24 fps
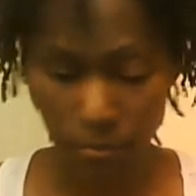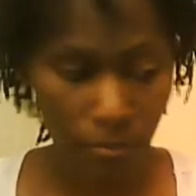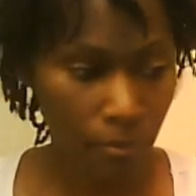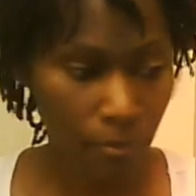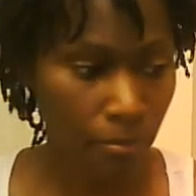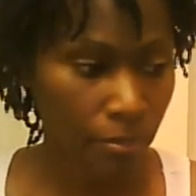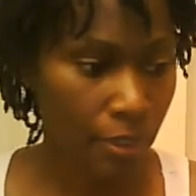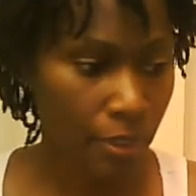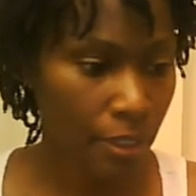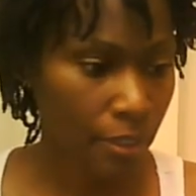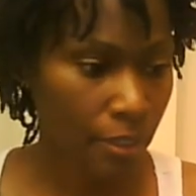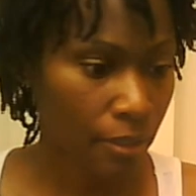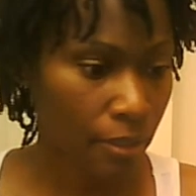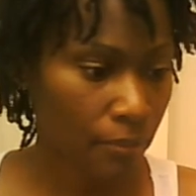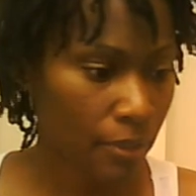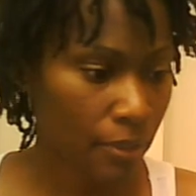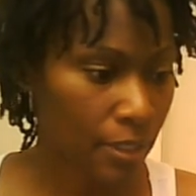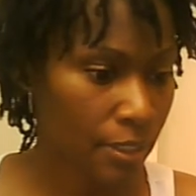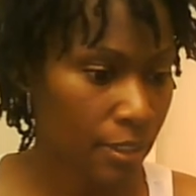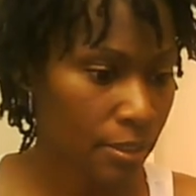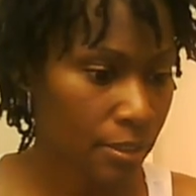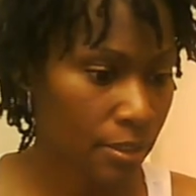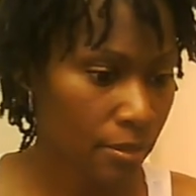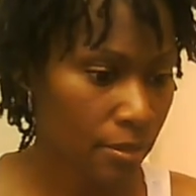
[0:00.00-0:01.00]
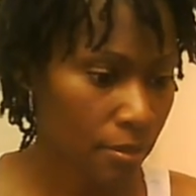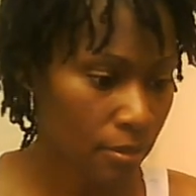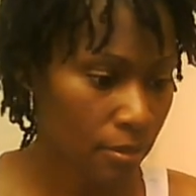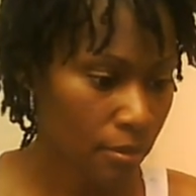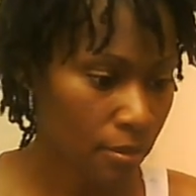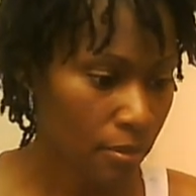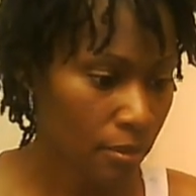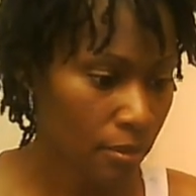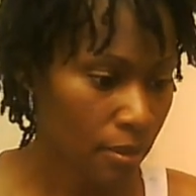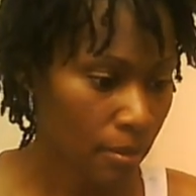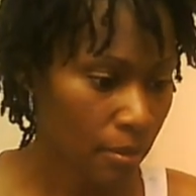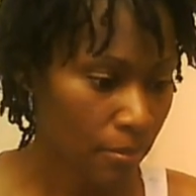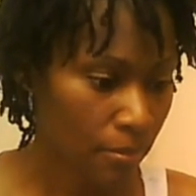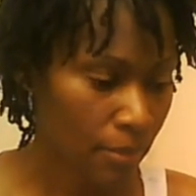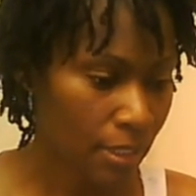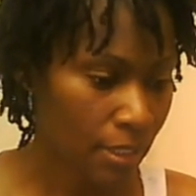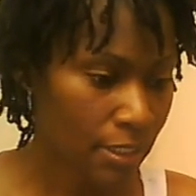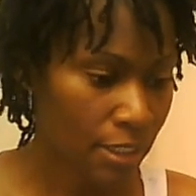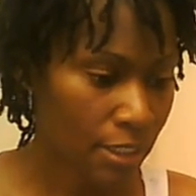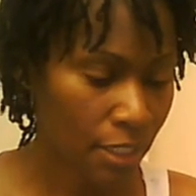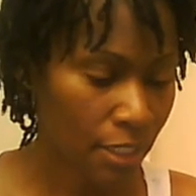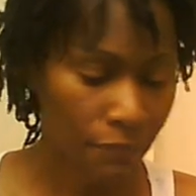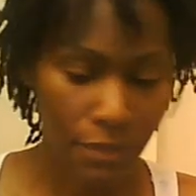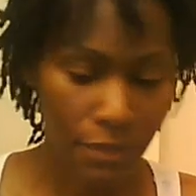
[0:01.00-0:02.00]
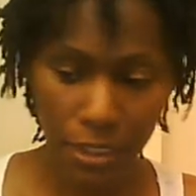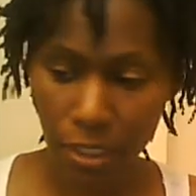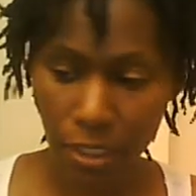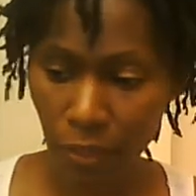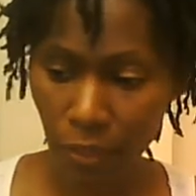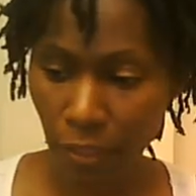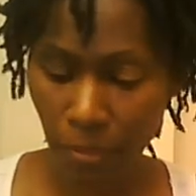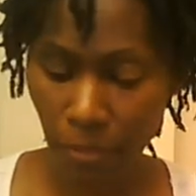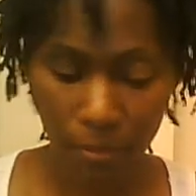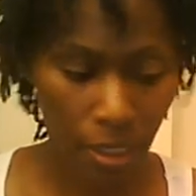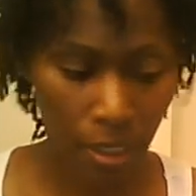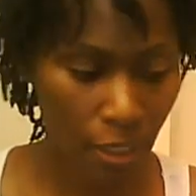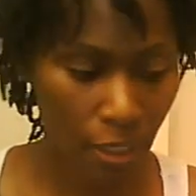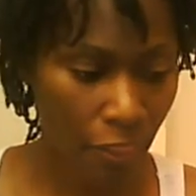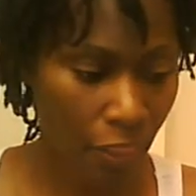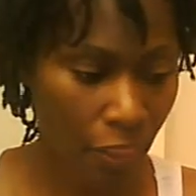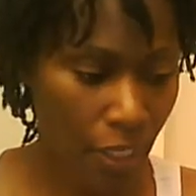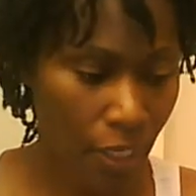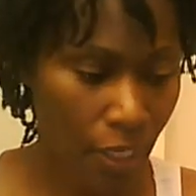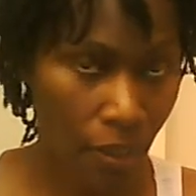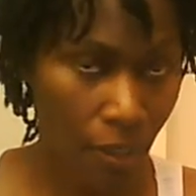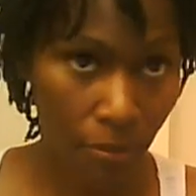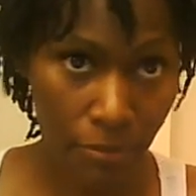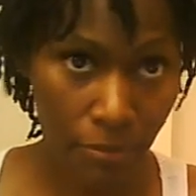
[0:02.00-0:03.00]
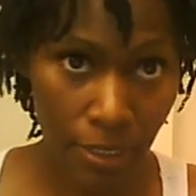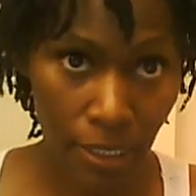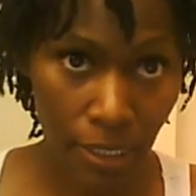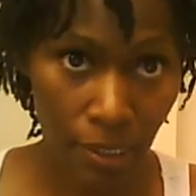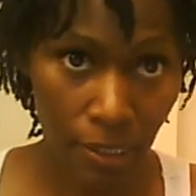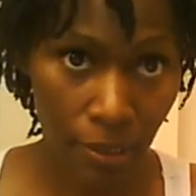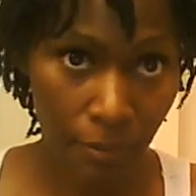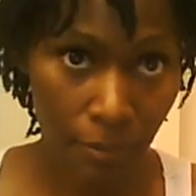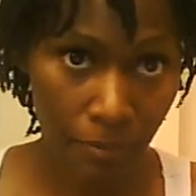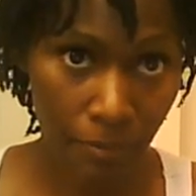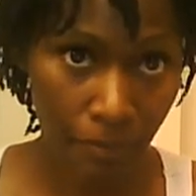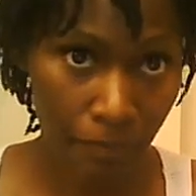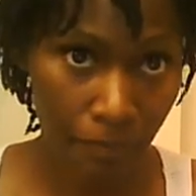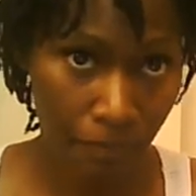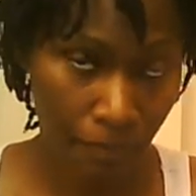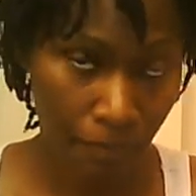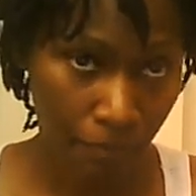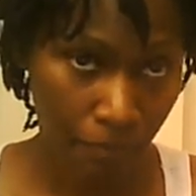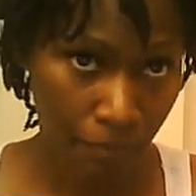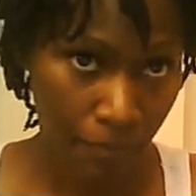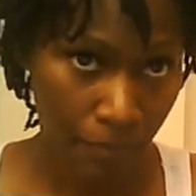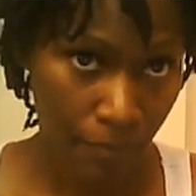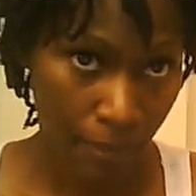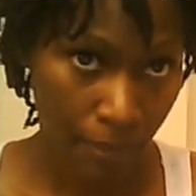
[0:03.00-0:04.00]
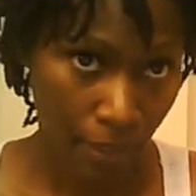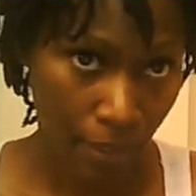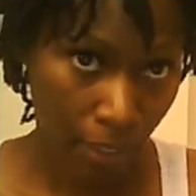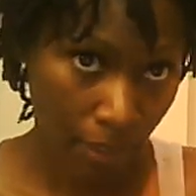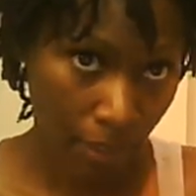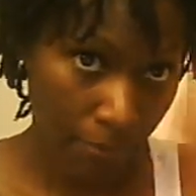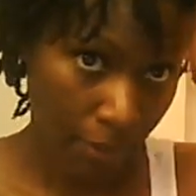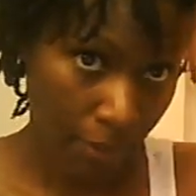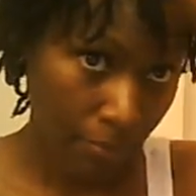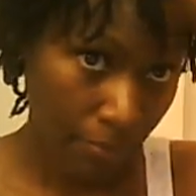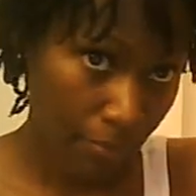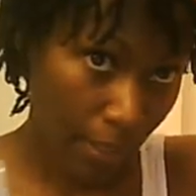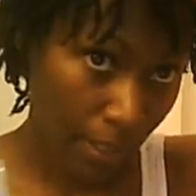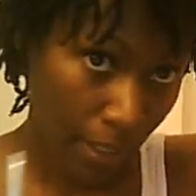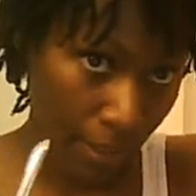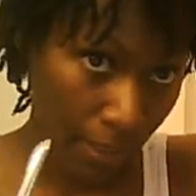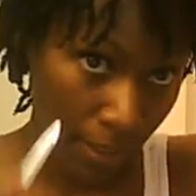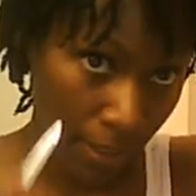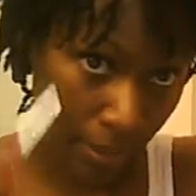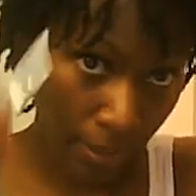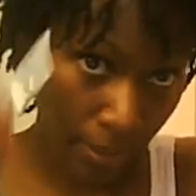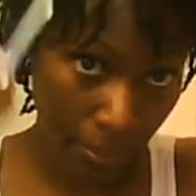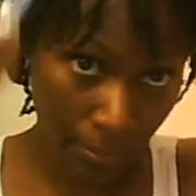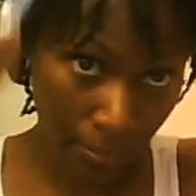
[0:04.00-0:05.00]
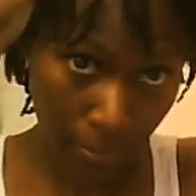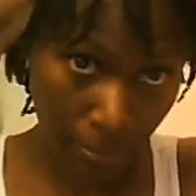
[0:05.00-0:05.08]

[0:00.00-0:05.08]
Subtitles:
But anyways, my 17th month update, I'm combining